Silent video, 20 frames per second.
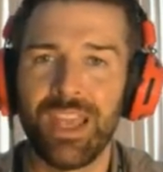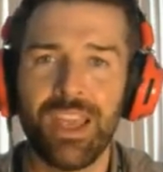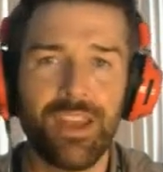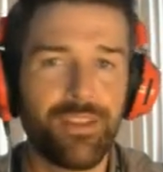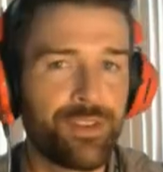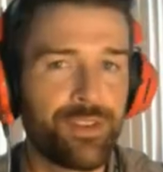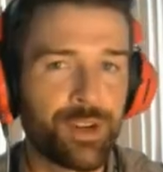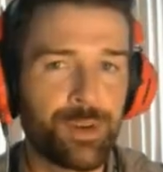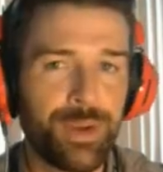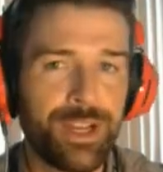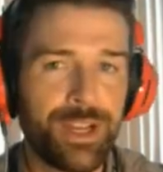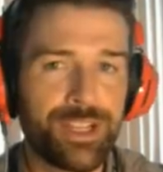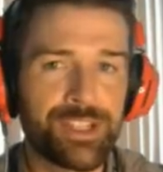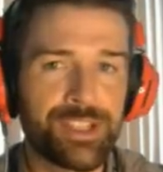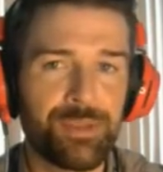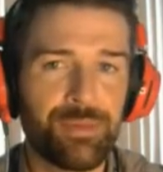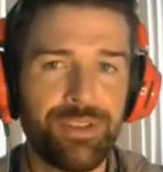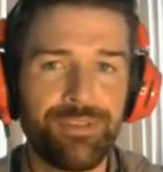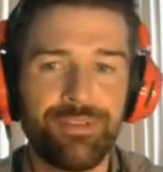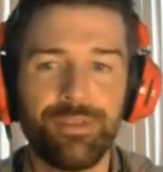For grades
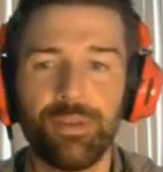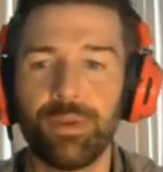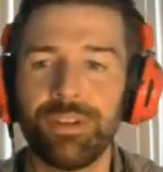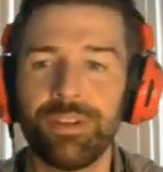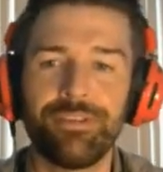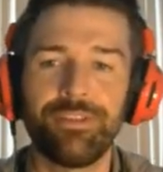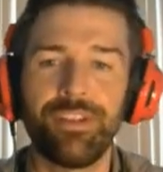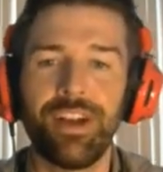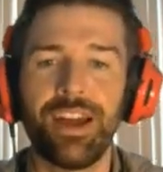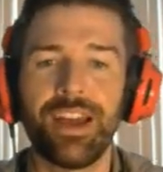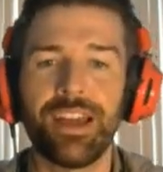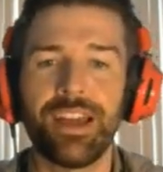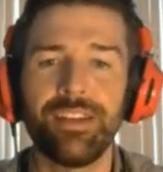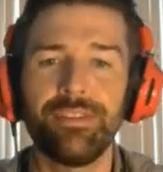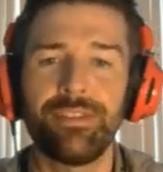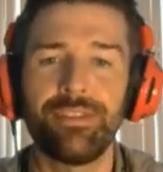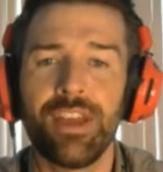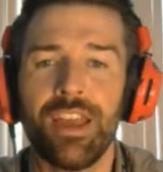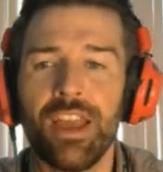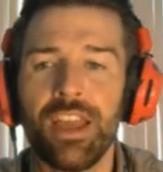3, 4, and
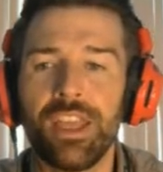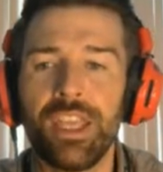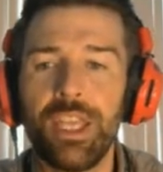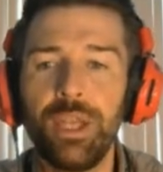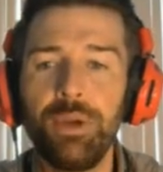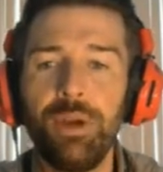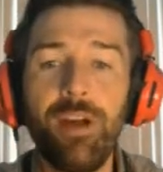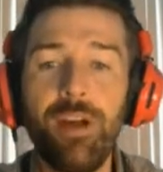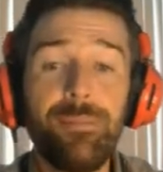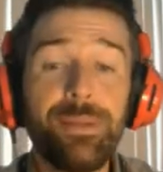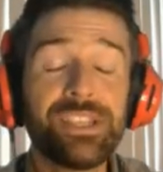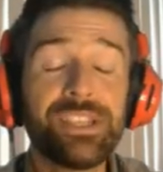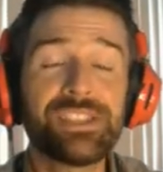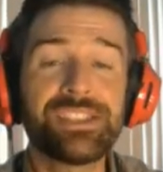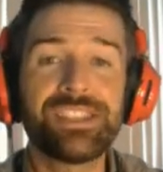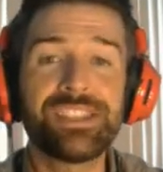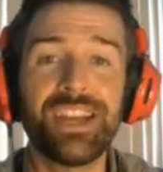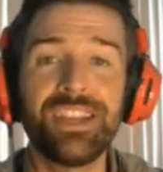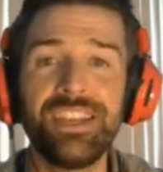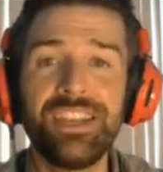5, you have been
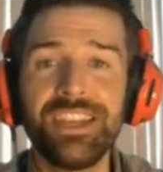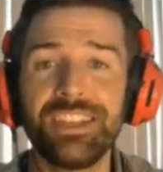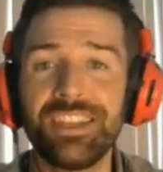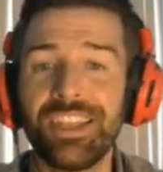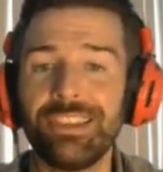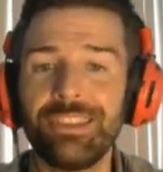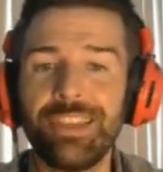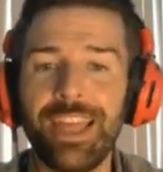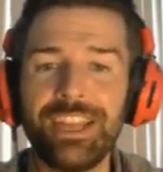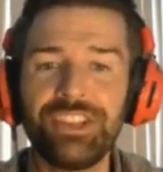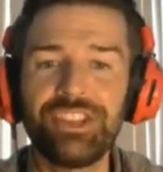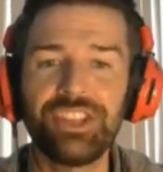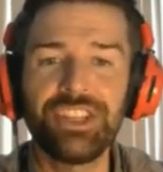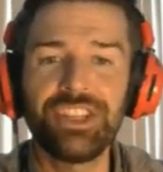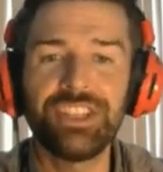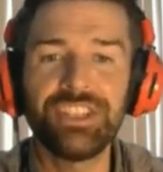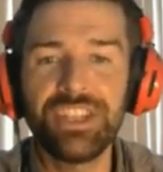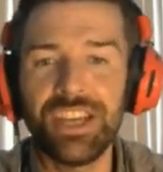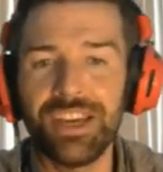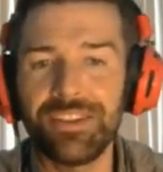studying the
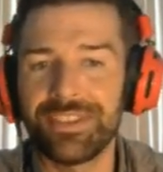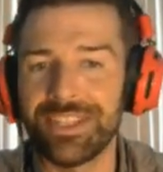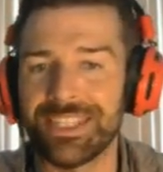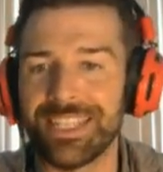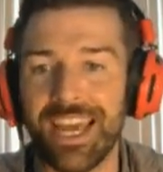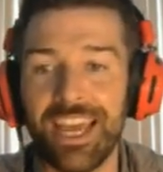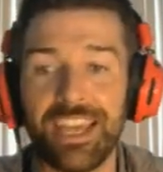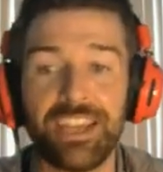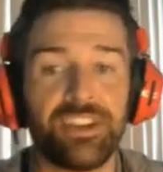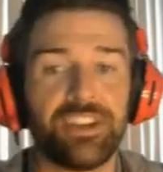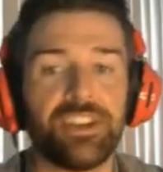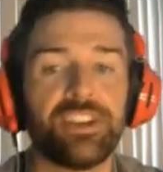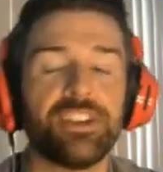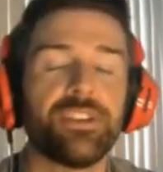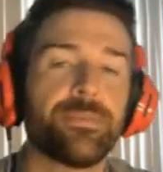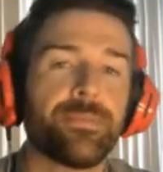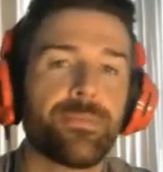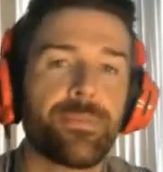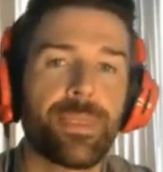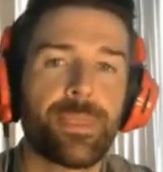legend of the tiger.
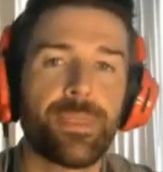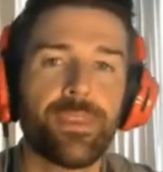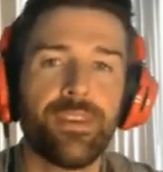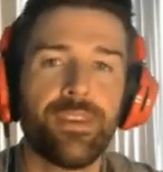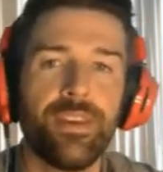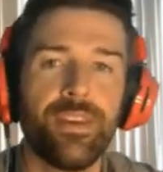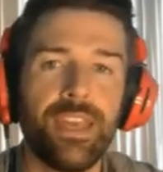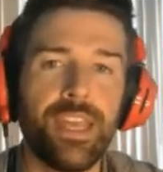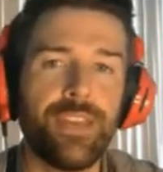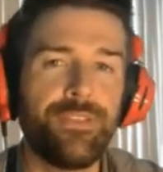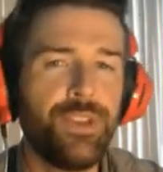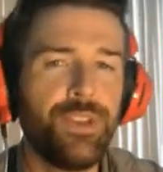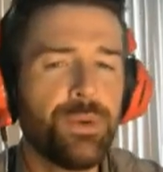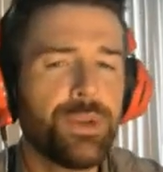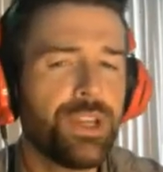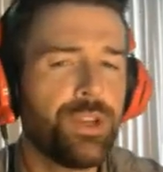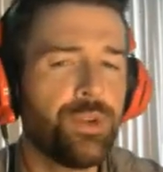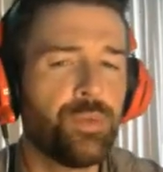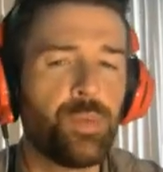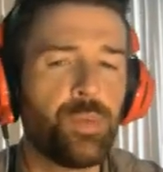If you
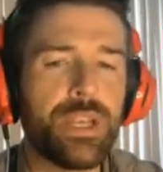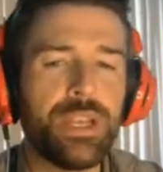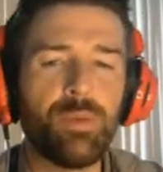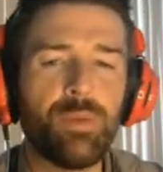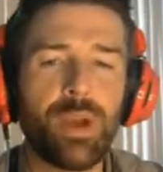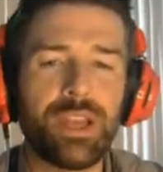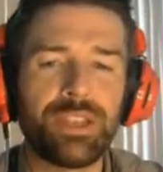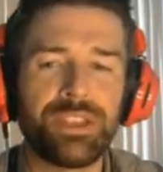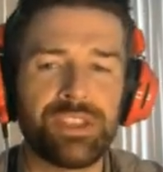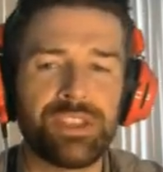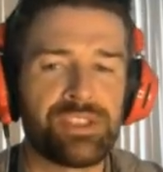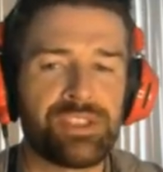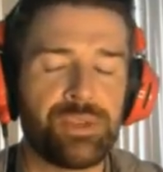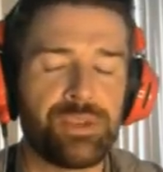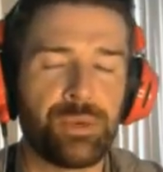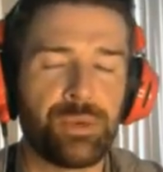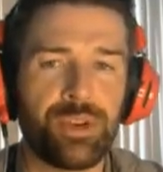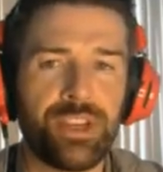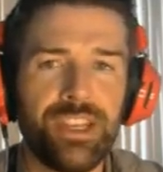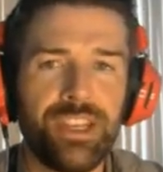could rewrite the
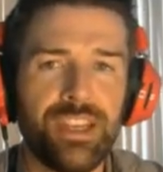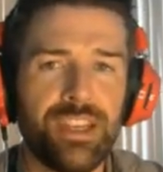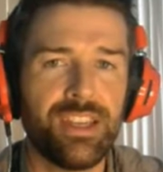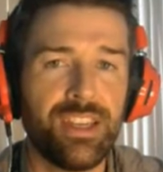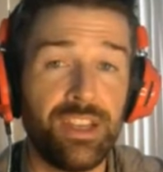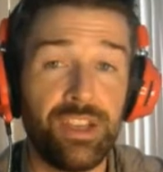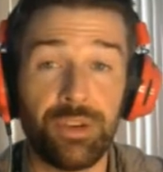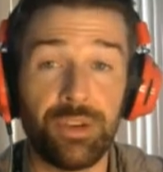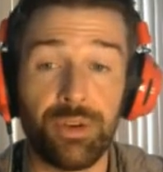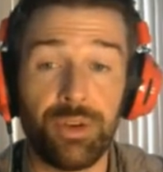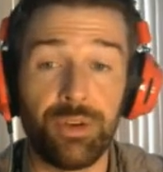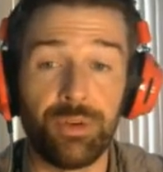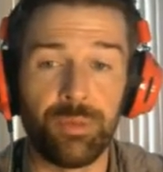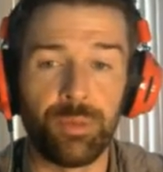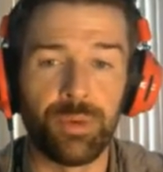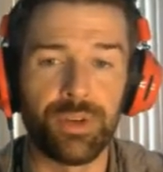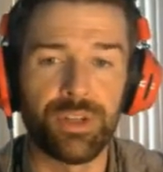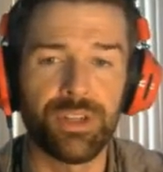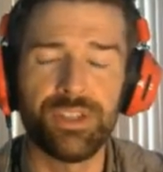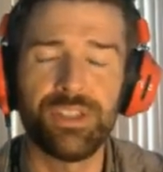story in your own
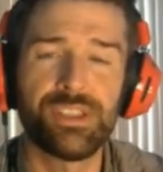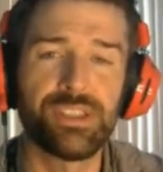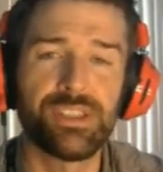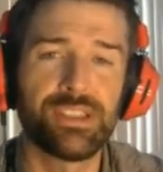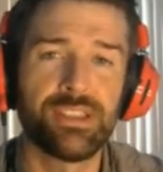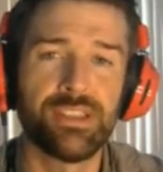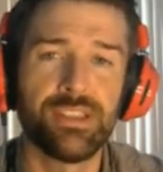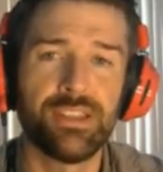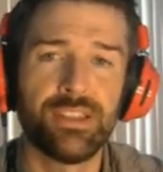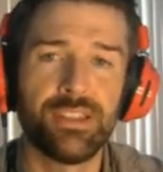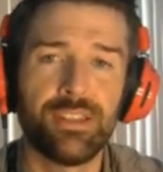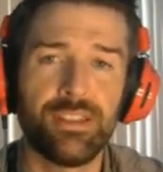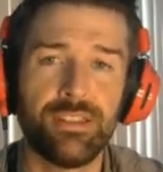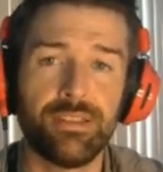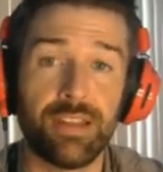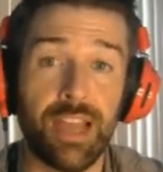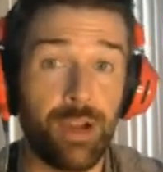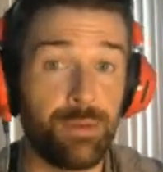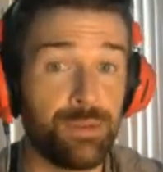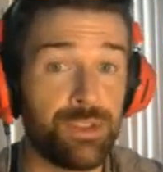words,
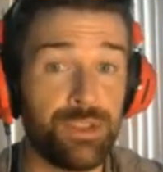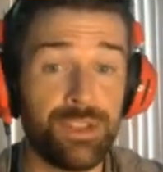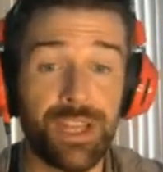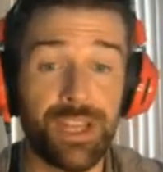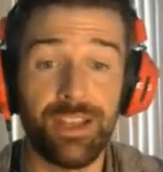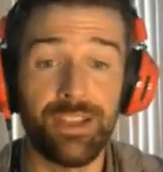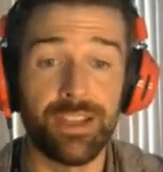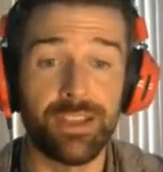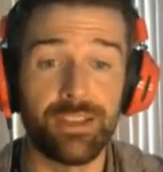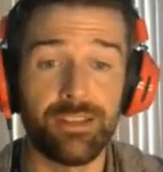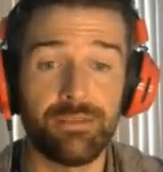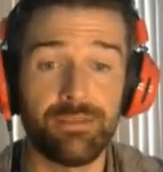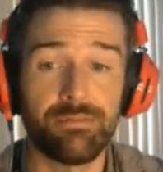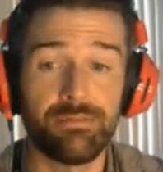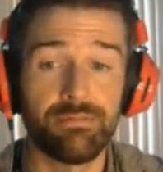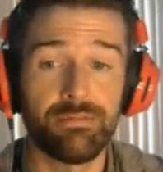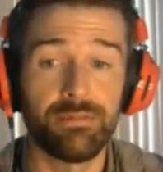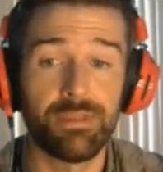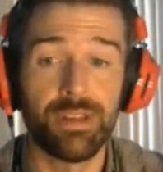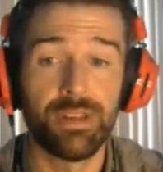how would you tell it?
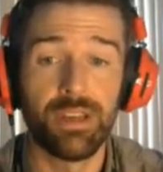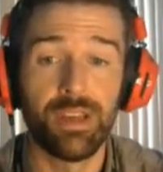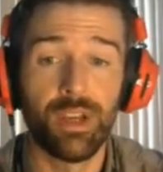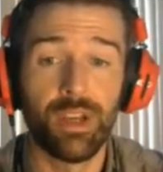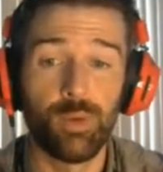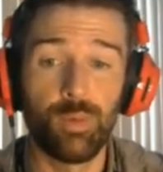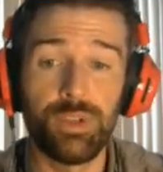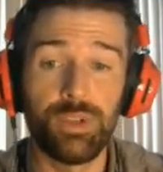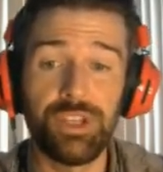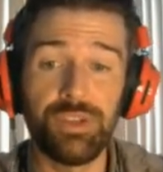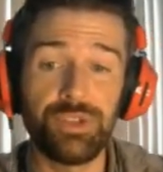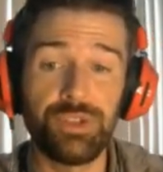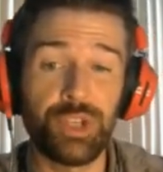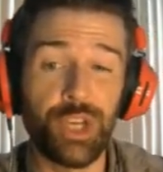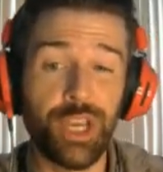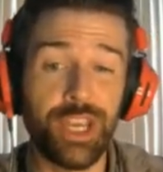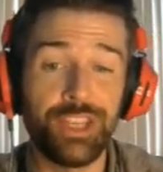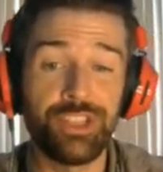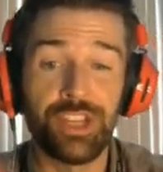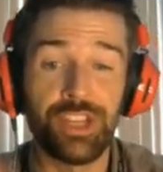Would you
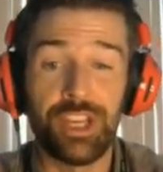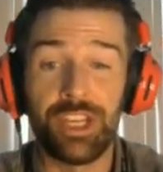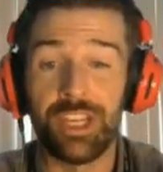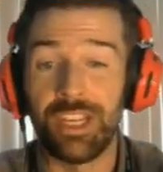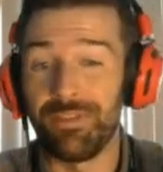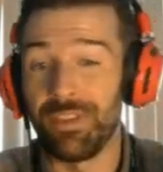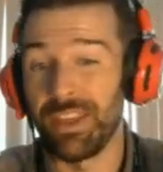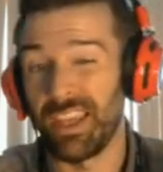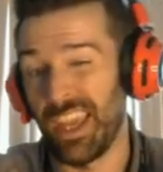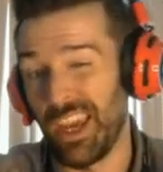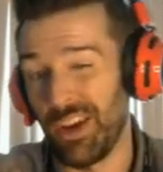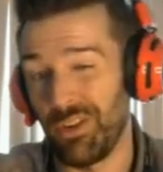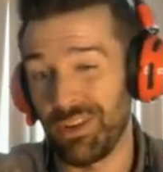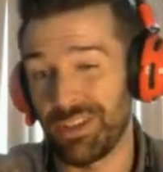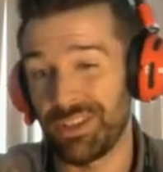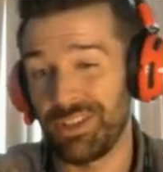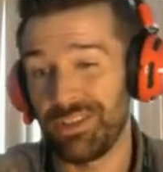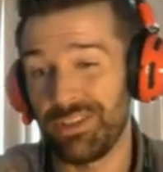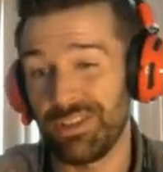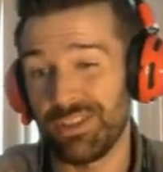change any of the
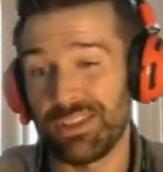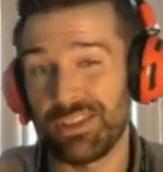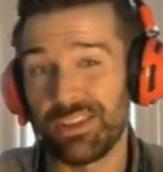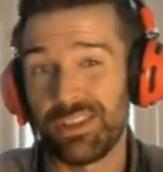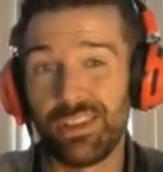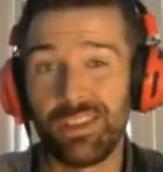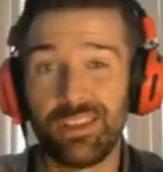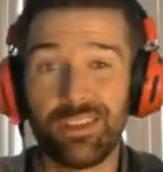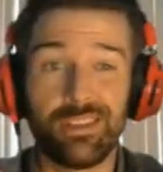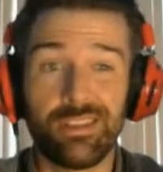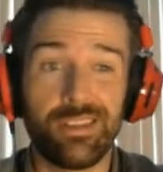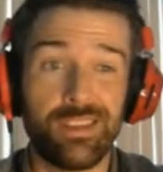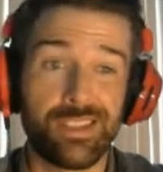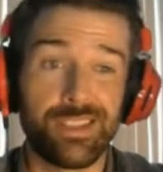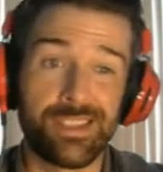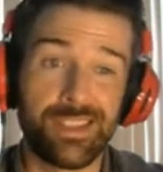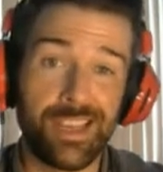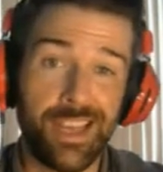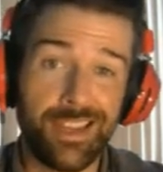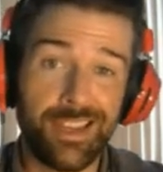characters? The
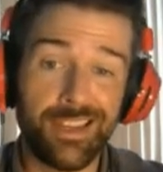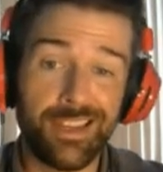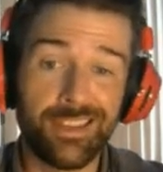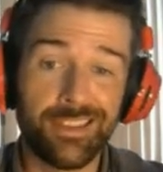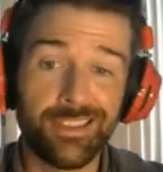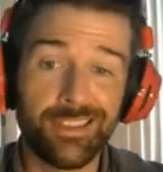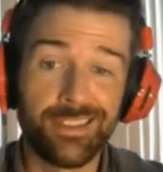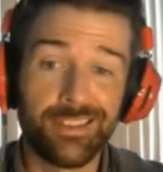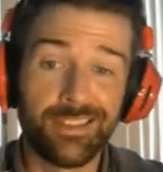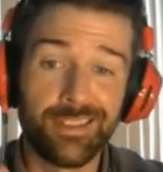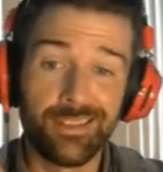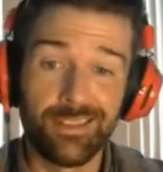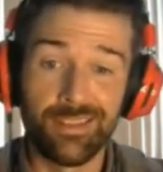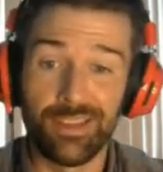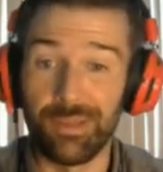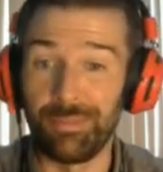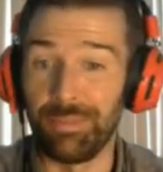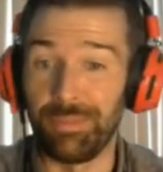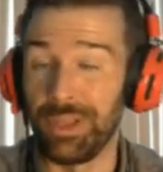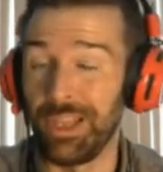setting? The
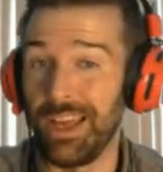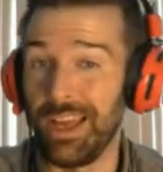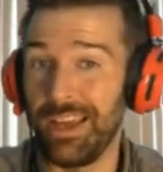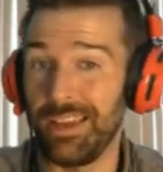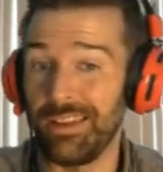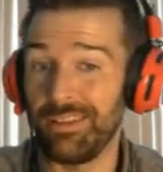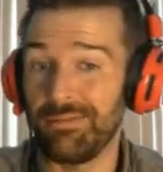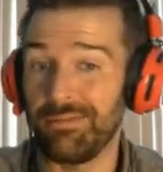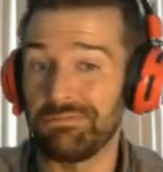plot?